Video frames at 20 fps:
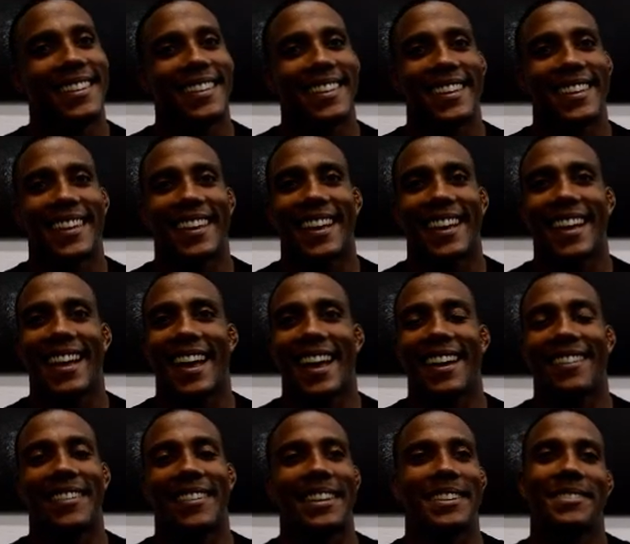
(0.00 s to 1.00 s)
Yeah,
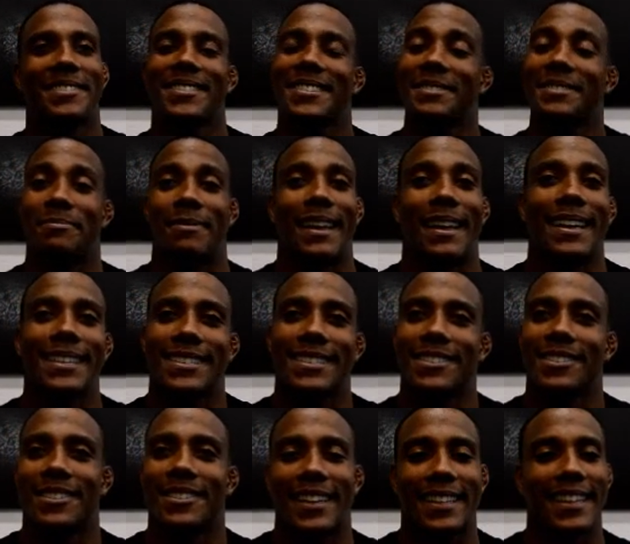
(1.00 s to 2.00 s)
man, it's just blessed. You
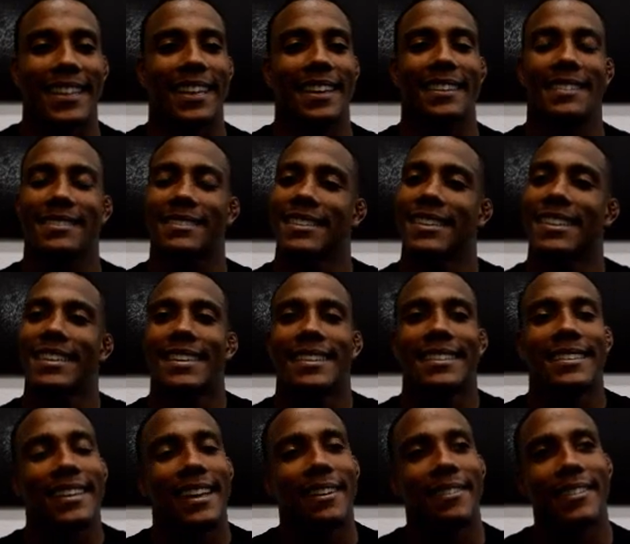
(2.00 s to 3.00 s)
know, I think
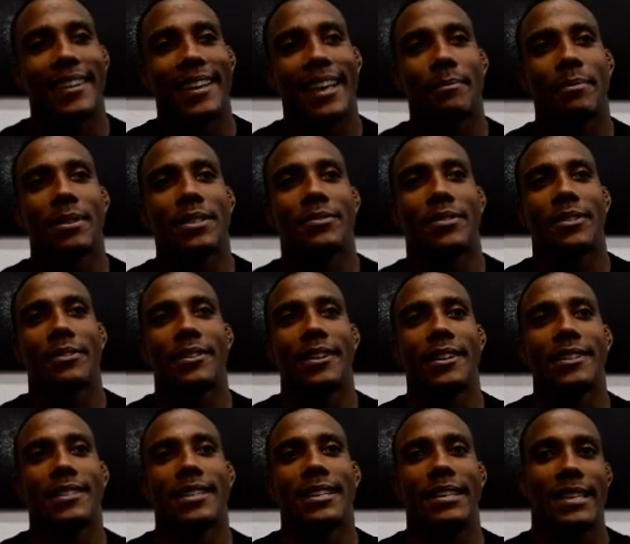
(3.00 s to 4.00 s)
everything happens for a
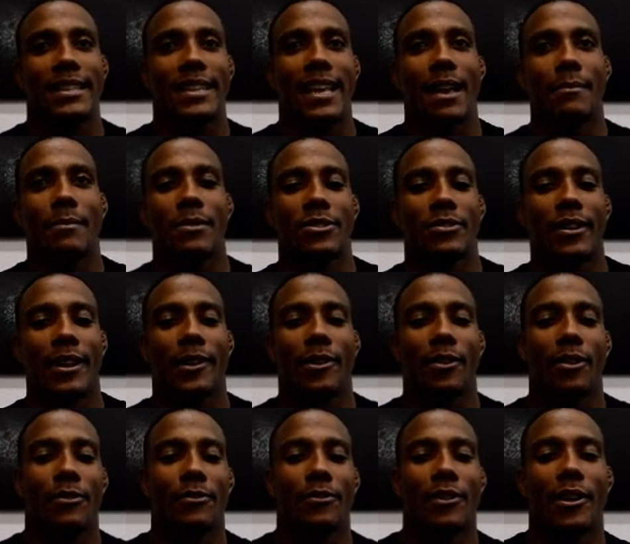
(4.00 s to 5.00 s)
reason. The time is right. It
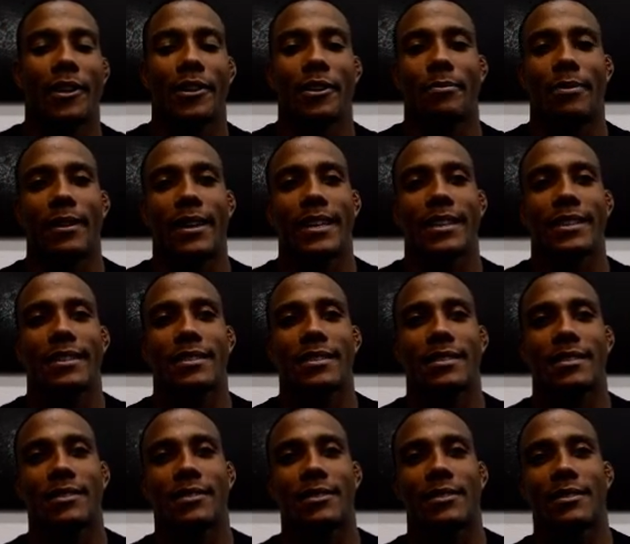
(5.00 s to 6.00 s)
all falls into place.
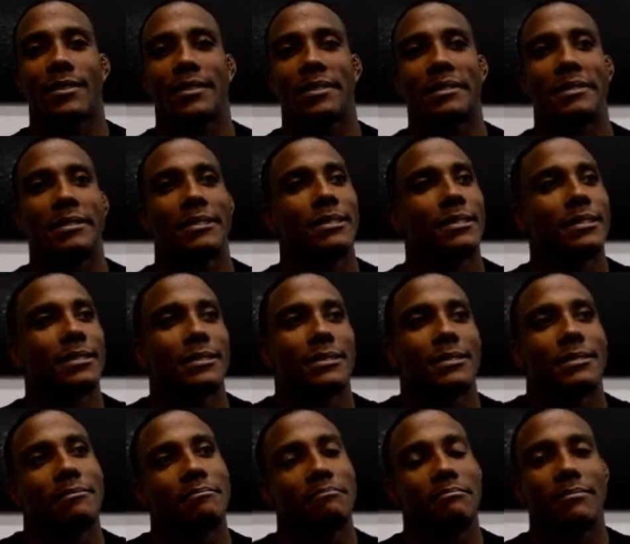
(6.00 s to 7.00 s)
So
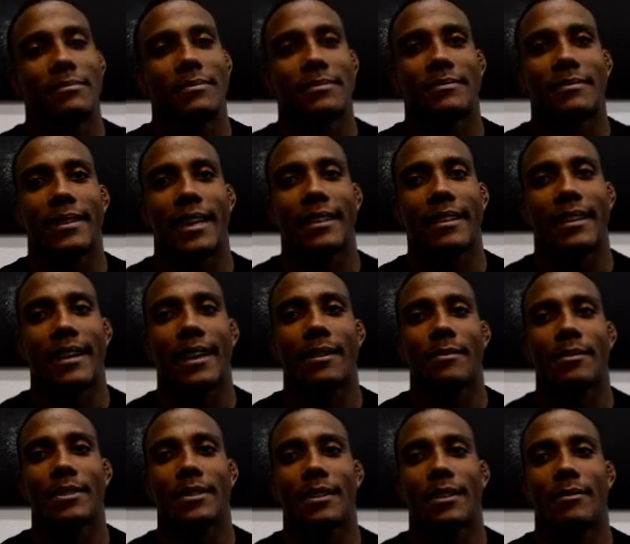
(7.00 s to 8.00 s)
my time
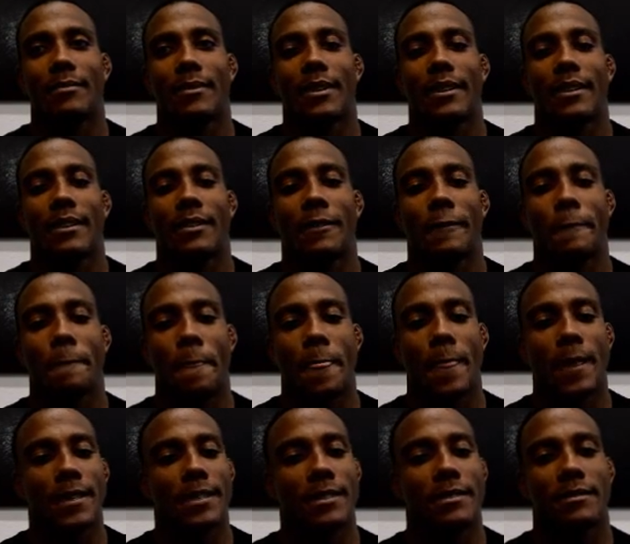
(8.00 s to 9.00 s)
is coming, you know.
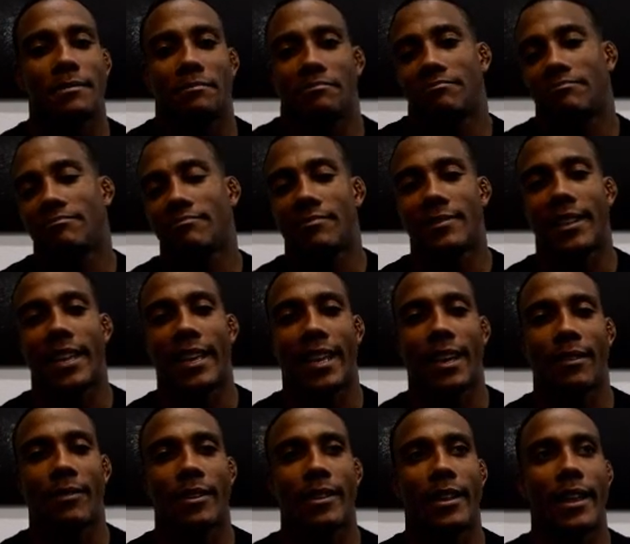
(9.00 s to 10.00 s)
Just take
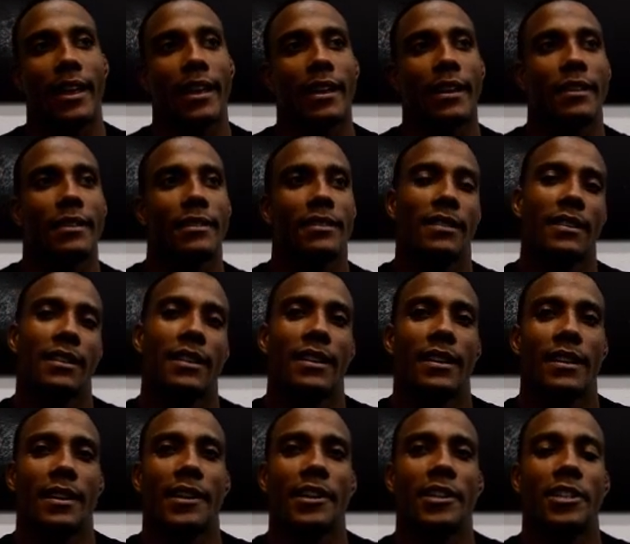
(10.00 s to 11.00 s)
every day,
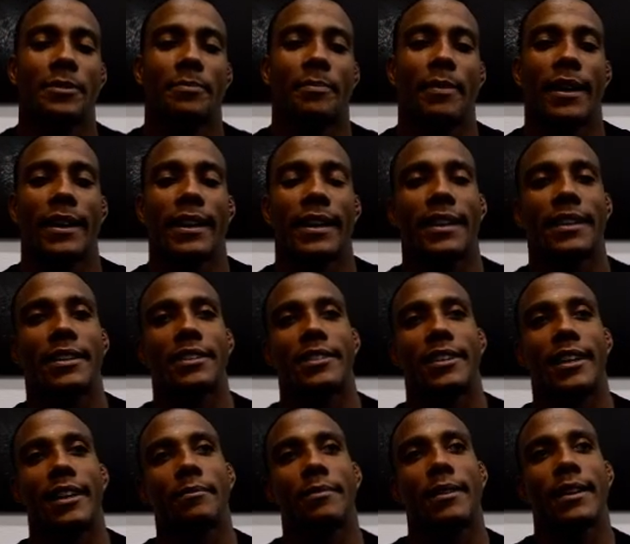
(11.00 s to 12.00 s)
inch by inch,
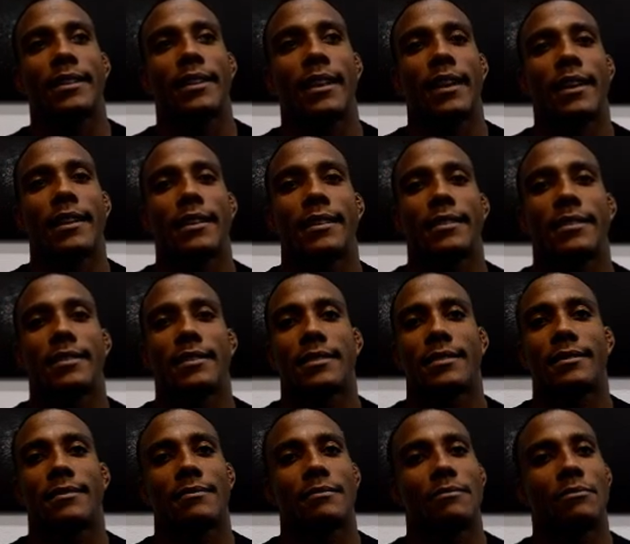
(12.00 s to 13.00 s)
day by day. Just
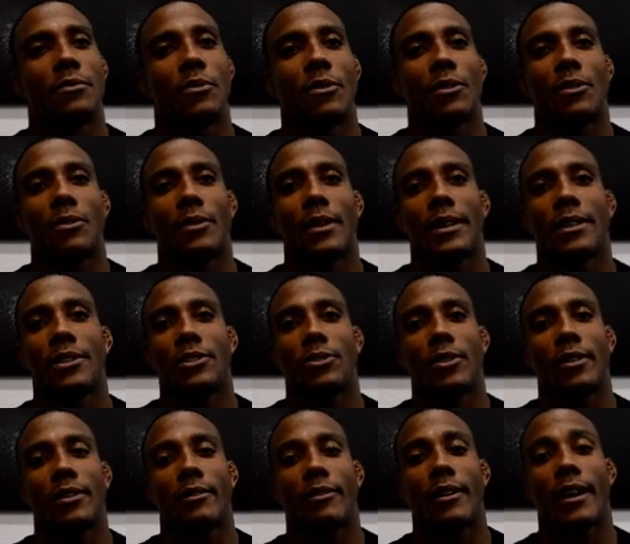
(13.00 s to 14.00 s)
roll with it. Enjoy
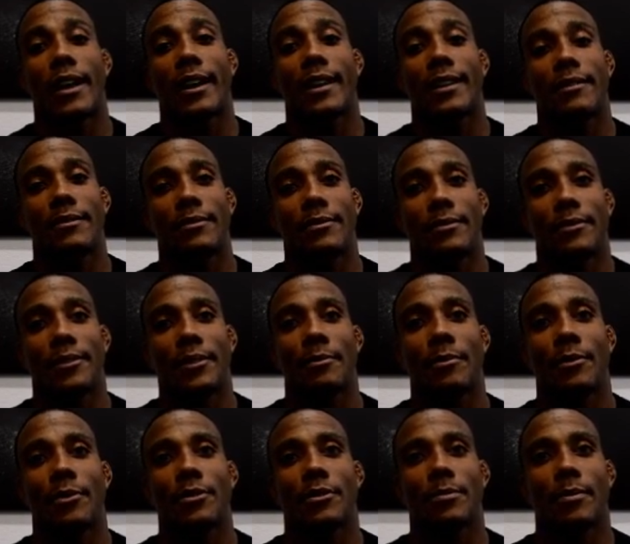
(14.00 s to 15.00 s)
the ride for the
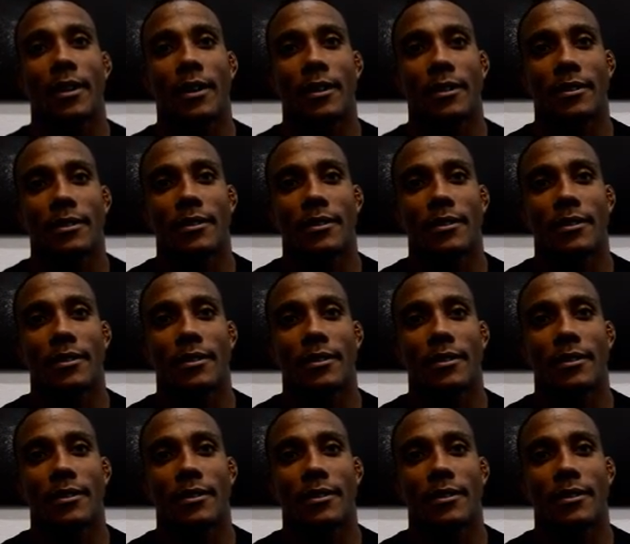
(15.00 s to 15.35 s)
most part.